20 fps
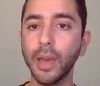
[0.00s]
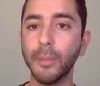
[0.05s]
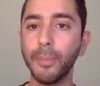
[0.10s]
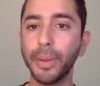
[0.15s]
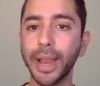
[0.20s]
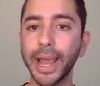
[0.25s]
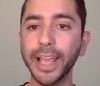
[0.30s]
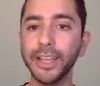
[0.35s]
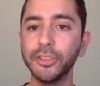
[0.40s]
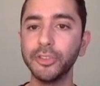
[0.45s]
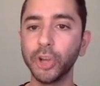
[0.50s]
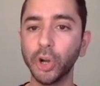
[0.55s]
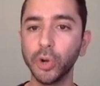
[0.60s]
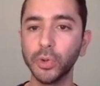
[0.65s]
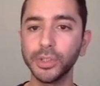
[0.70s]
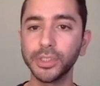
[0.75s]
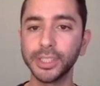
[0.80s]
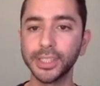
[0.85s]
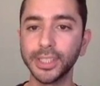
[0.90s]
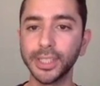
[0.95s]
but I
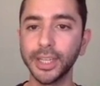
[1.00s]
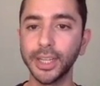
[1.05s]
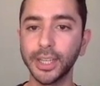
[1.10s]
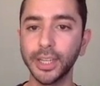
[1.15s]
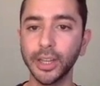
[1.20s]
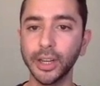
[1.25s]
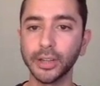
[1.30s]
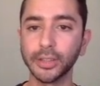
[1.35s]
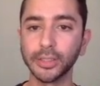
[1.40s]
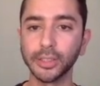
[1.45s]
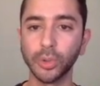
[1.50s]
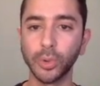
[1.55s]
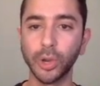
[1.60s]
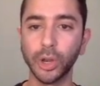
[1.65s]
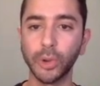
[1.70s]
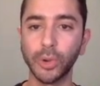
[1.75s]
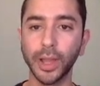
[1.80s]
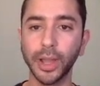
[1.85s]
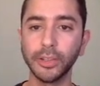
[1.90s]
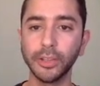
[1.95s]
don't see it here. So what
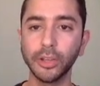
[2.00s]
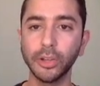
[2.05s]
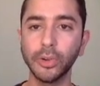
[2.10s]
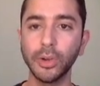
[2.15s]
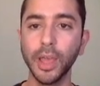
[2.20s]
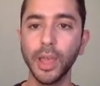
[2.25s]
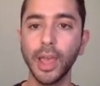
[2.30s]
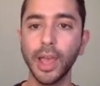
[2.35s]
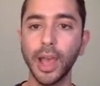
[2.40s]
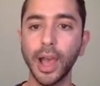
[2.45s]
do?